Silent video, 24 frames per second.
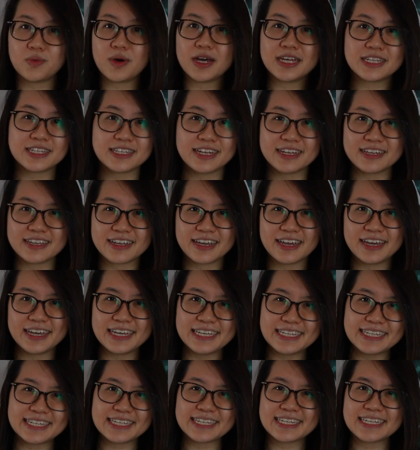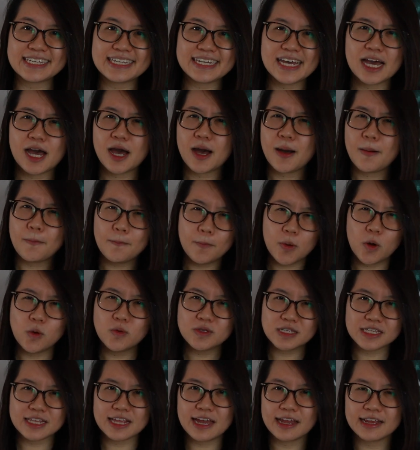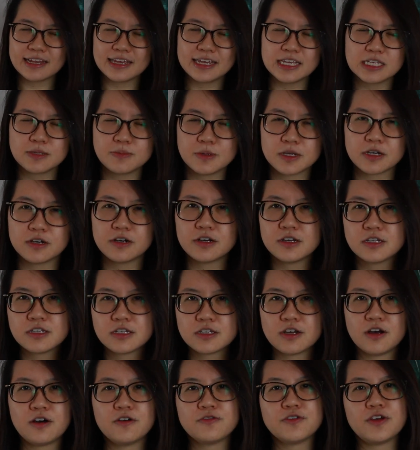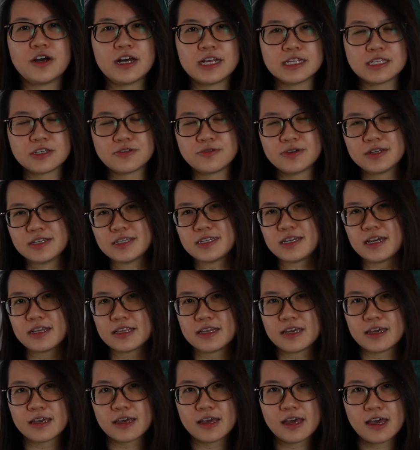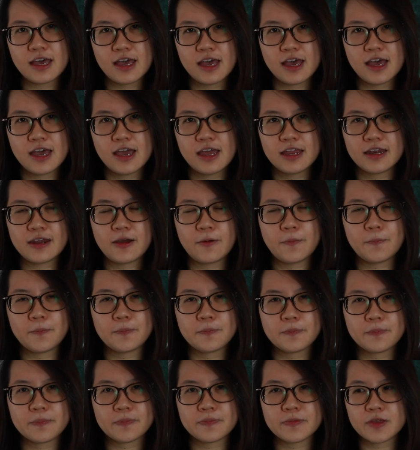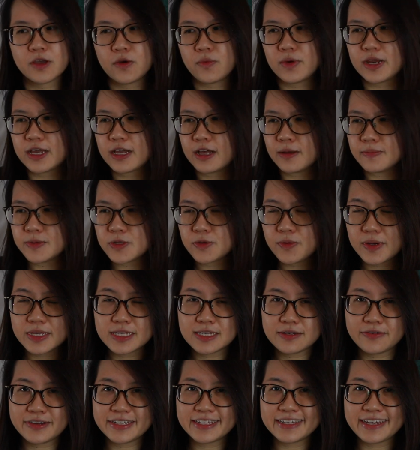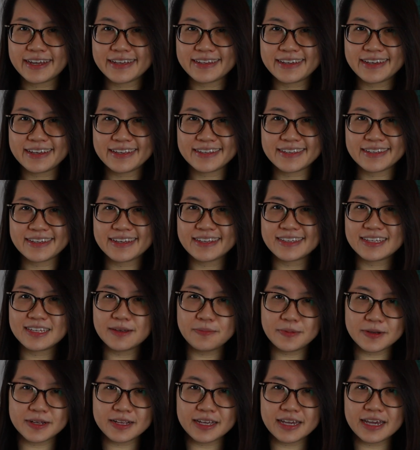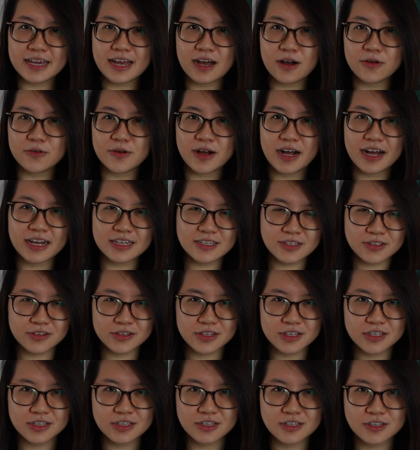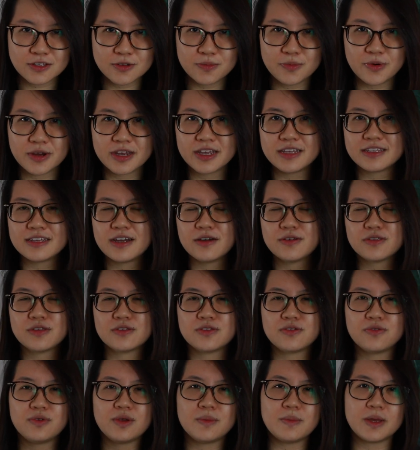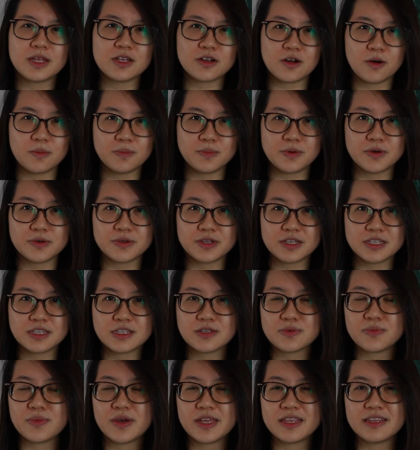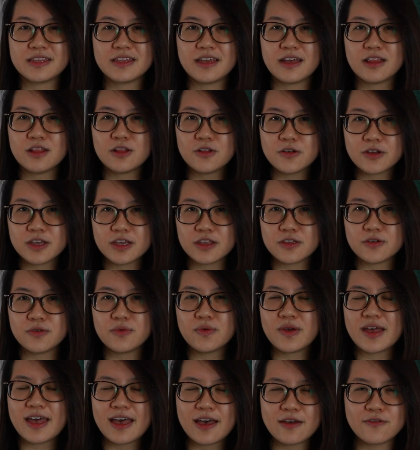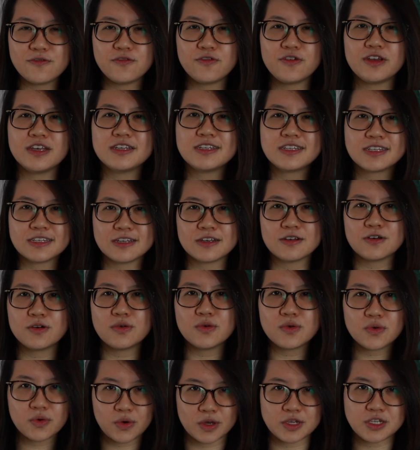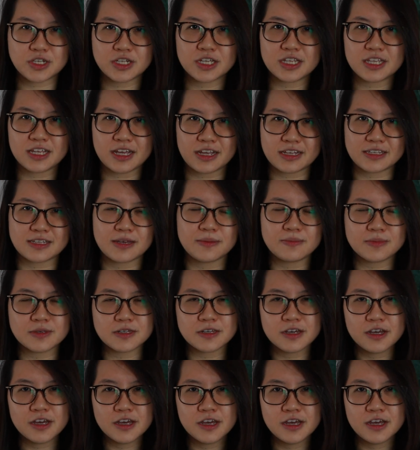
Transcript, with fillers: why is that the case? Most likely is because of your answering technique. Now, when it comes to answering techniques, typically I will ask students to break it down to 3 main components when they are looking through every single question in the exams.